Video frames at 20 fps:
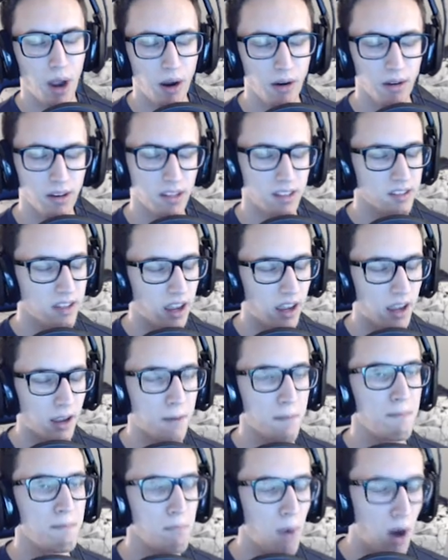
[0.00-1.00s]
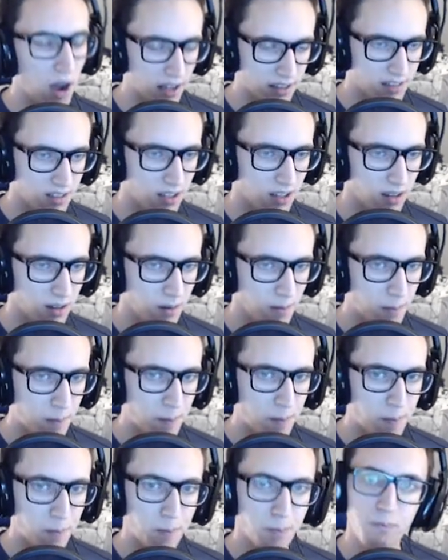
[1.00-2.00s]
hour in a tank, but
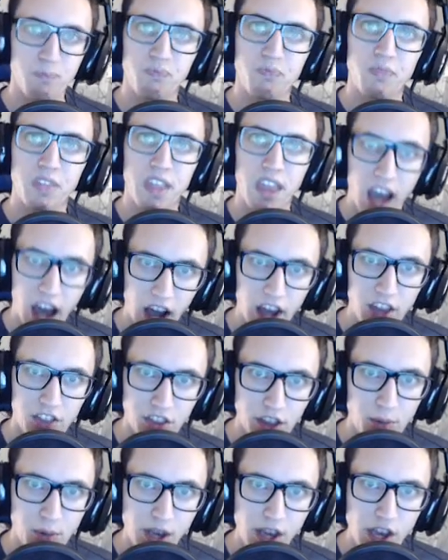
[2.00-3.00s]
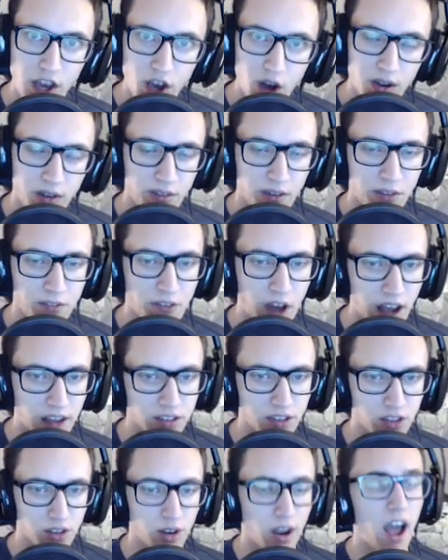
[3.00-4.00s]
I think we can go even
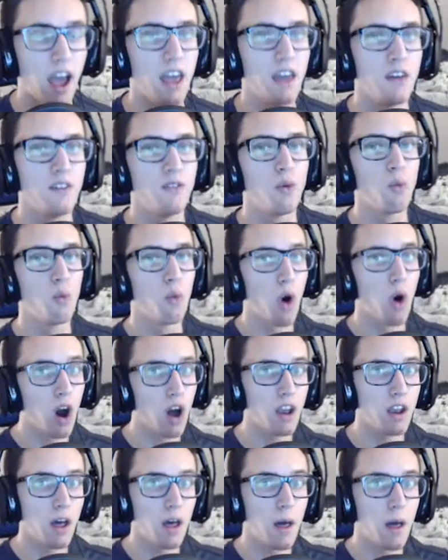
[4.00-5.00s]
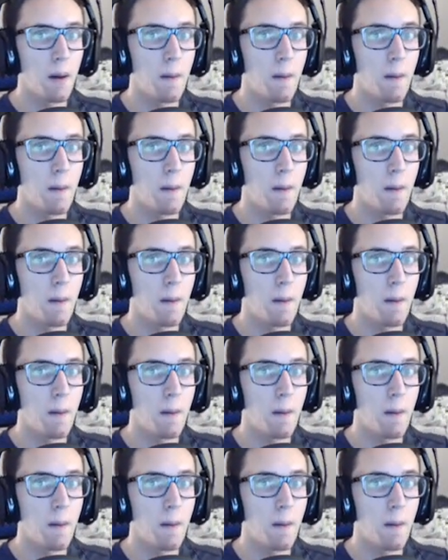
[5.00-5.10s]
faster. I have one